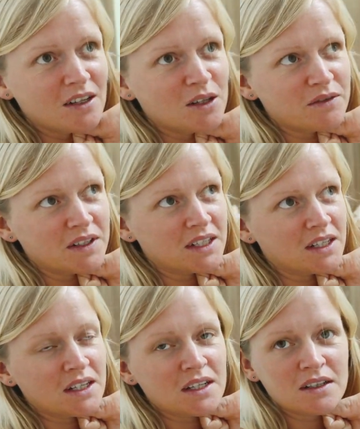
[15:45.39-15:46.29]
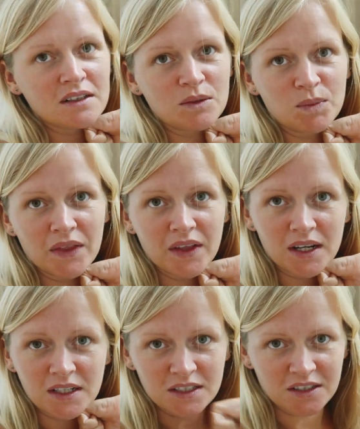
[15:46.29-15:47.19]
Hopefully the
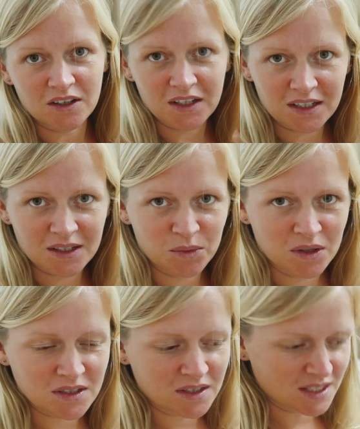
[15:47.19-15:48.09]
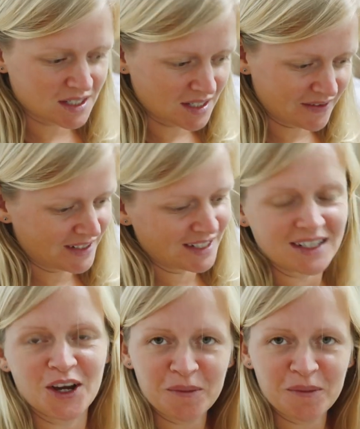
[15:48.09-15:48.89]
weather is not like it was this evening.